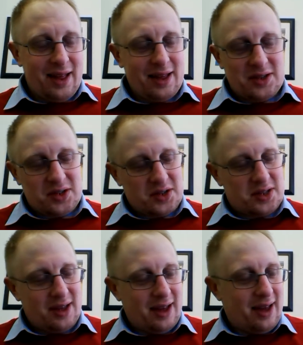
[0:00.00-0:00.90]
It's
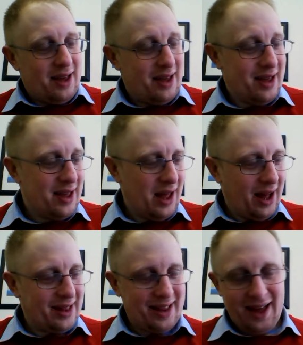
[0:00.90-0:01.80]
just, I
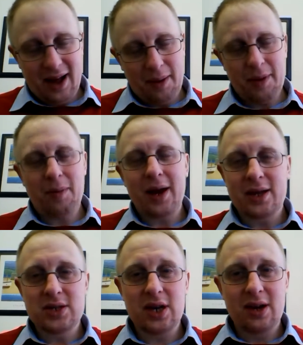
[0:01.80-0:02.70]
mean, my
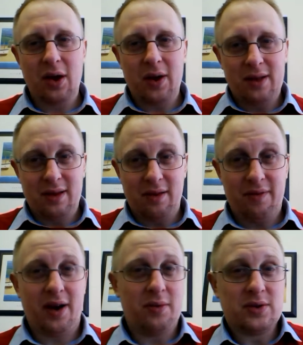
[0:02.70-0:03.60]
concern going into the
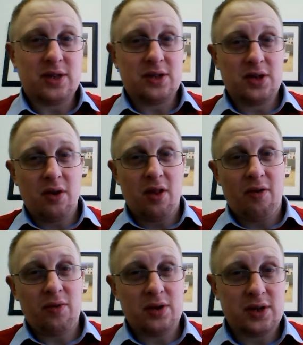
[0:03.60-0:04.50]
fight was that
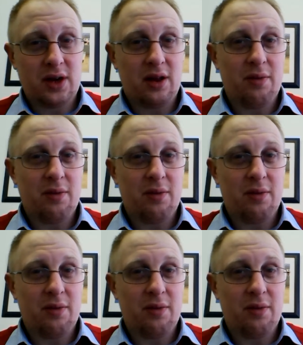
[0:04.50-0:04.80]
Chudinov wasn't